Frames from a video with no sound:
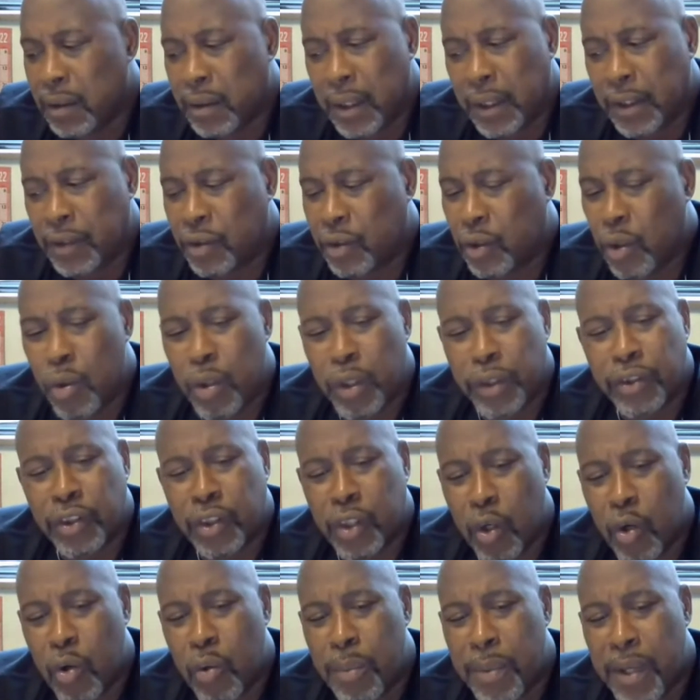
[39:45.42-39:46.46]
is doing
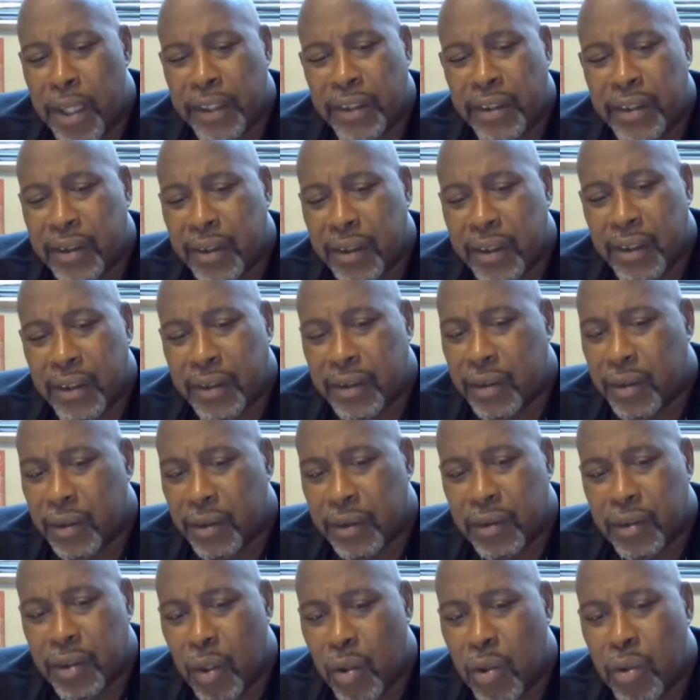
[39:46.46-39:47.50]
so much,
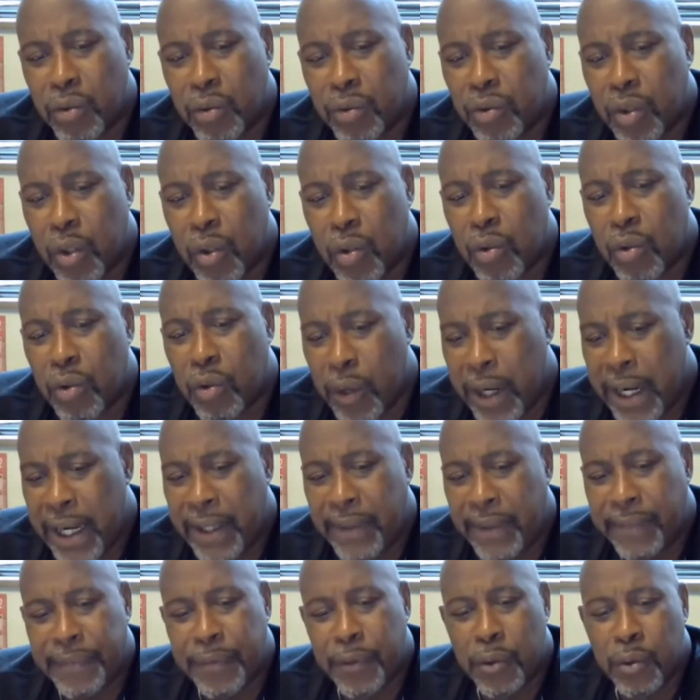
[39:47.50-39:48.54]
so
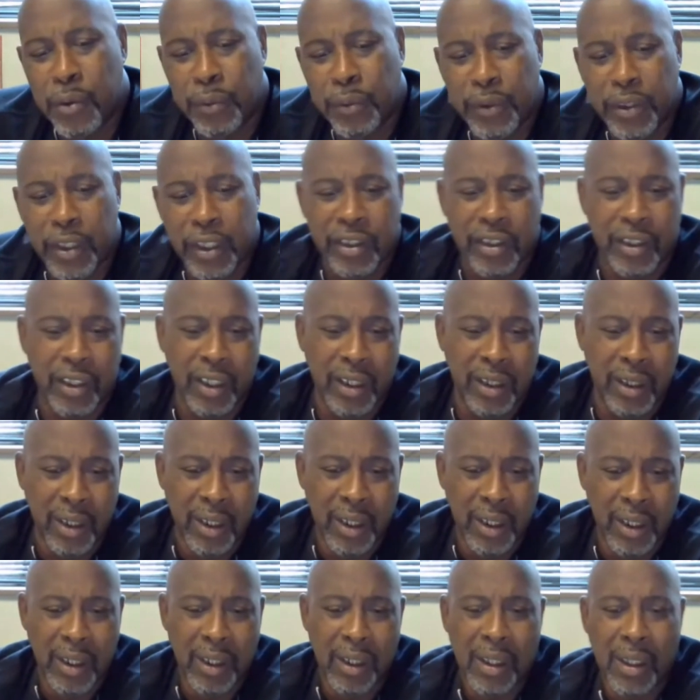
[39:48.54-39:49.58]
grateful just to
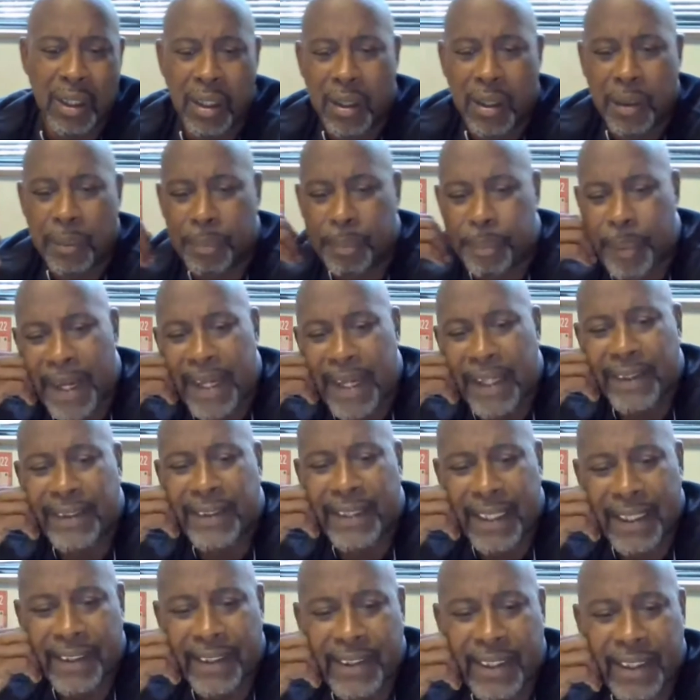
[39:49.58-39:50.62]
pay
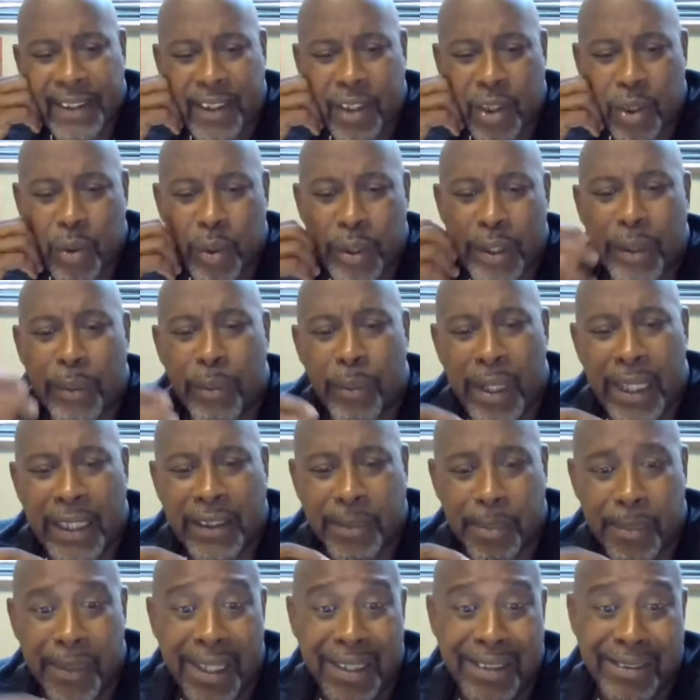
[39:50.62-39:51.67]
attention to
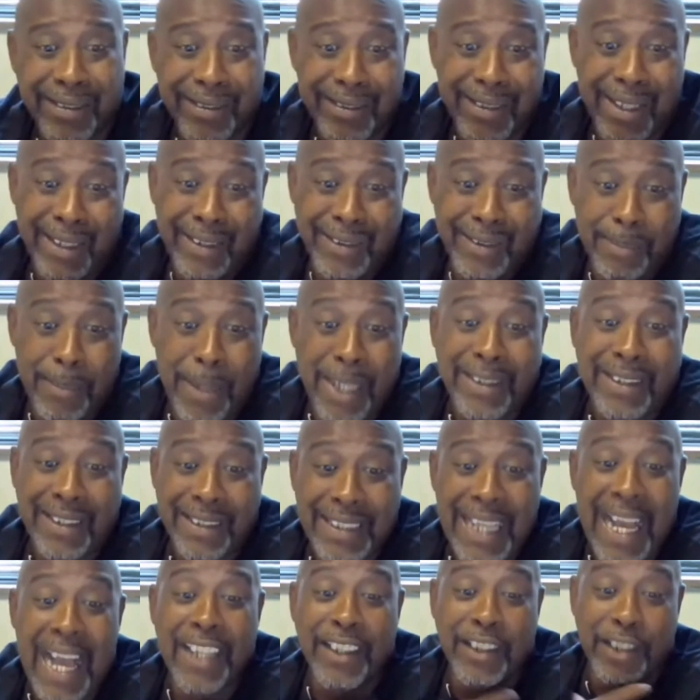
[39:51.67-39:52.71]
it as much as
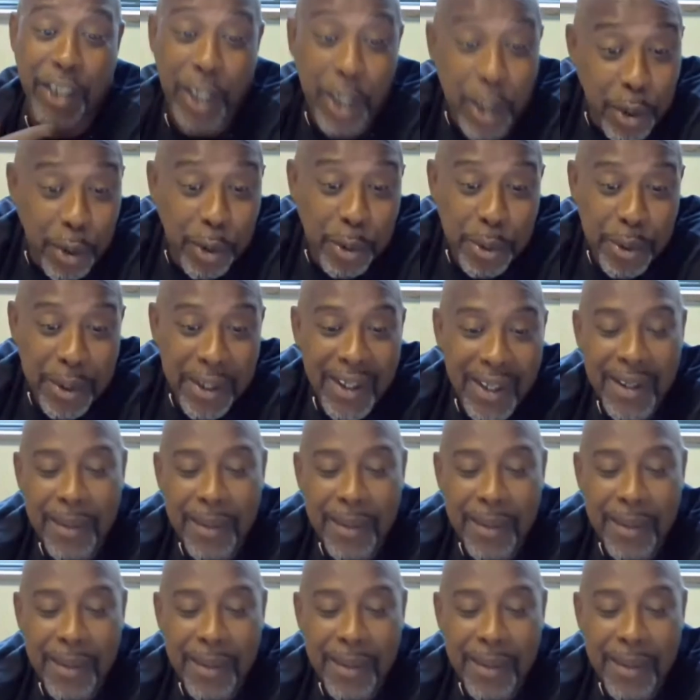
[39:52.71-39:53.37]
I do.